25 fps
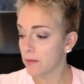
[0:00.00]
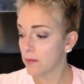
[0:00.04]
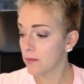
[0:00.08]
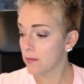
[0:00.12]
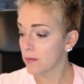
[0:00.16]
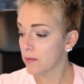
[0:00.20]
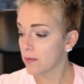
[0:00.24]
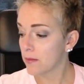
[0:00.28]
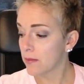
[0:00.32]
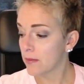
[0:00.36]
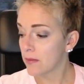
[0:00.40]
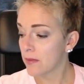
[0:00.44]

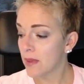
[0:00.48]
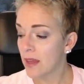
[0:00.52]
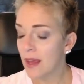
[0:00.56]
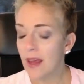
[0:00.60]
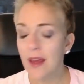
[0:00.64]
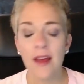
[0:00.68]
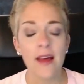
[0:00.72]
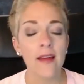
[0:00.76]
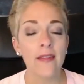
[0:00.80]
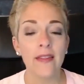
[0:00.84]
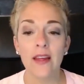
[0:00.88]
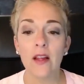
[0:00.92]

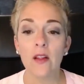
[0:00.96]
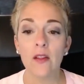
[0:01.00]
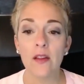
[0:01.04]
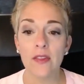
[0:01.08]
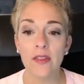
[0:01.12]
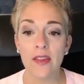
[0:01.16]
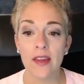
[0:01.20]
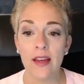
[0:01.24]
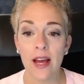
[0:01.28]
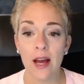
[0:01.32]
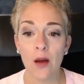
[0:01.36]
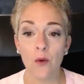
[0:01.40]
The only
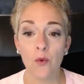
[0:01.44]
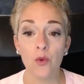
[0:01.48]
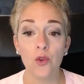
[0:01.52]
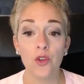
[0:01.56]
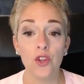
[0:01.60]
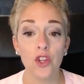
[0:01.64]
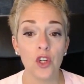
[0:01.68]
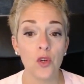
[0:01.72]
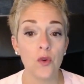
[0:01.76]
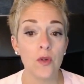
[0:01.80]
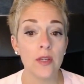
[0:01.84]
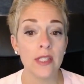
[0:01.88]
thing I will
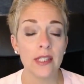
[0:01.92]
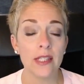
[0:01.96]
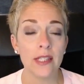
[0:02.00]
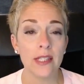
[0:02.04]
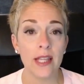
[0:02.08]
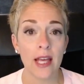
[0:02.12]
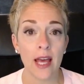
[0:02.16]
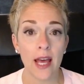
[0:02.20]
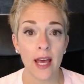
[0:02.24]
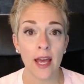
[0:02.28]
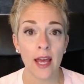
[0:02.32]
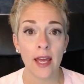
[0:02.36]
do is
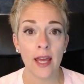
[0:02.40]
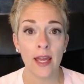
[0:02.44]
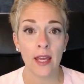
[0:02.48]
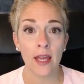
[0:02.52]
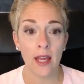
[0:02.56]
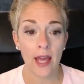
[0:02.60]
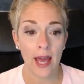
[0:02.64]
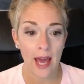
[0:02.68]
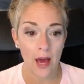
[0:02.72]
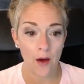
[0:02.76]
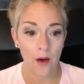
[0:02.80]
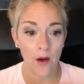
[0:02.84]
say
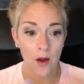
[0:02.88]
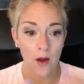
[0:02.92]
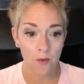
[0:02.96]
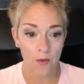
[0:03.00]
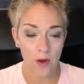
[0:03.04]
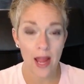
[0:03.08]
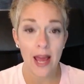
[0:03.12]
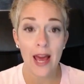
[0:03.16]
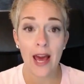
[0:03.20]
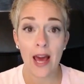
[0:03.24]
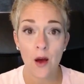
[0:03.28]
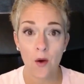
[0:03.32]
how
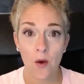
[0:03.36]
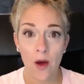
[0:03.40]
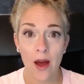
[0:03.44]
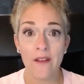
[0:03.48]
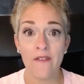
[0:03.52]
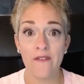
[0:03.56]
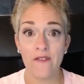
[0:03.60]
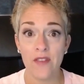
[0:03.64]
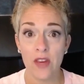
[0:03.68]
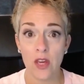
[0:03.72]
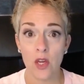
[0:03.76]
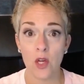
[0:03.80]

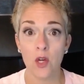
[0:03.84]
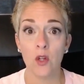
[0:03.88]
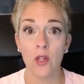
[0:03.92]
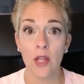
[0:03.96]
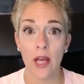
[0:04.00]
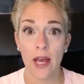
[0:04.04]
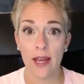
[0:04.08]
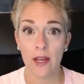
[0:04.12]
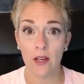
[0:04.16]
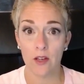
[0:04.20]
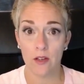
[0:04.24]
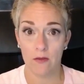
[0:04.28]
I feel
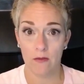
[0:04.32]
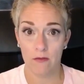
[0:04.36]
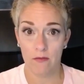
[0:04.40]
like